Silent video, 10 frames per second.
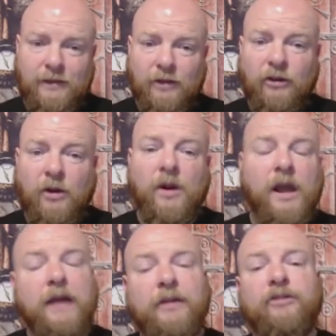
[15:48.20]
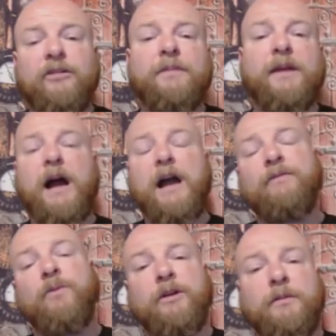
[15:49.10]
So, this is something
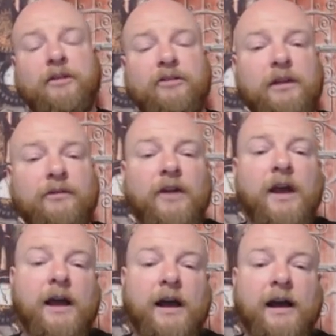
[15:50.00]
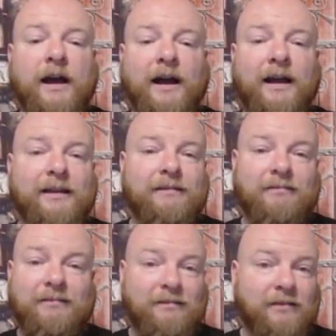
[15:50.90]
I've wondered myself. Uh,
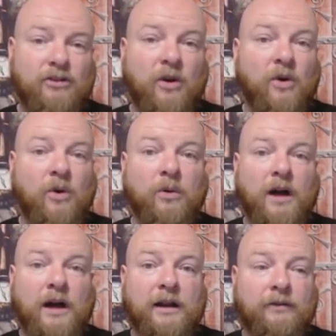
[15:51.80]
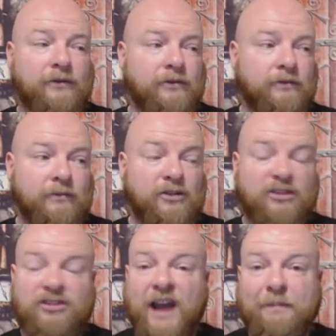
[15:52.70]
there's a whole lot of
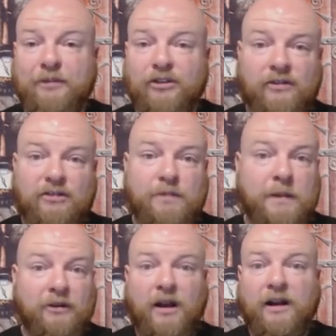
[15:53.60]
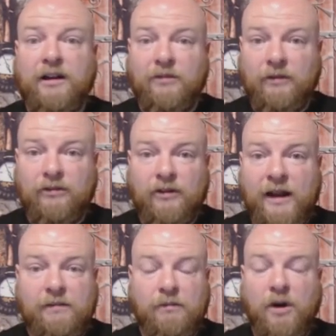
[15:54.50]
chapters of just people talking to themselves in their
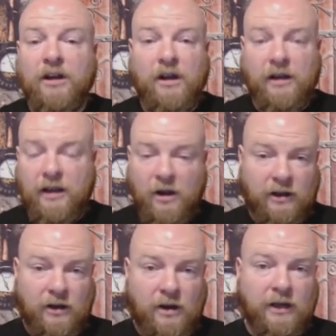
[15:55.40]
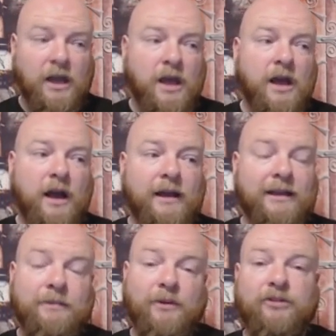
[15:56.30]
head and monologuing on and on uh,
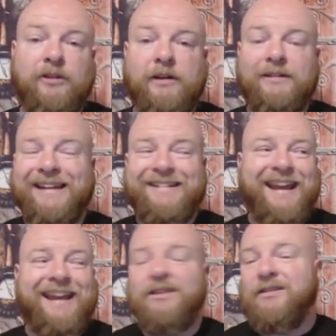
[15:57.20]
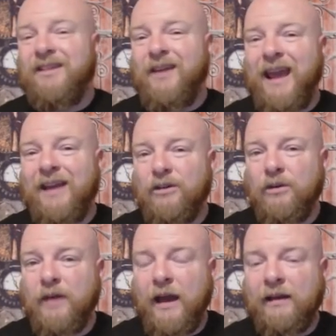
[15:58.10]
in the book series and you can't you can't
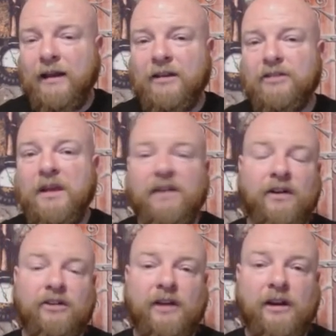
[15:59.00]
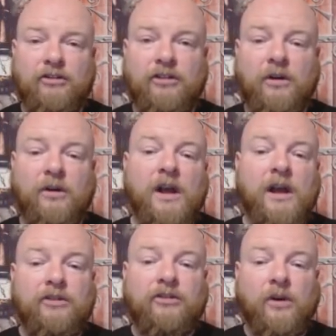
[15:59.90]
do that it doesn't make for an exciting show
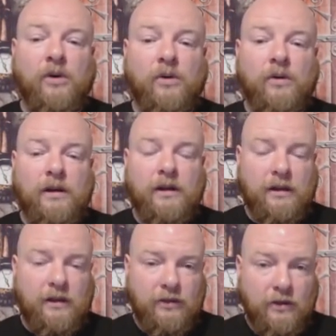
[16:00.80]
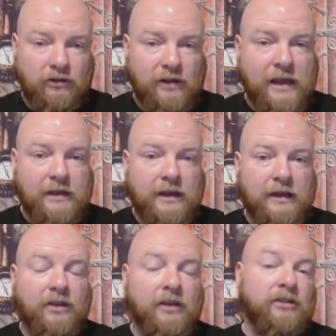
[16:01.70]
so they're saying that things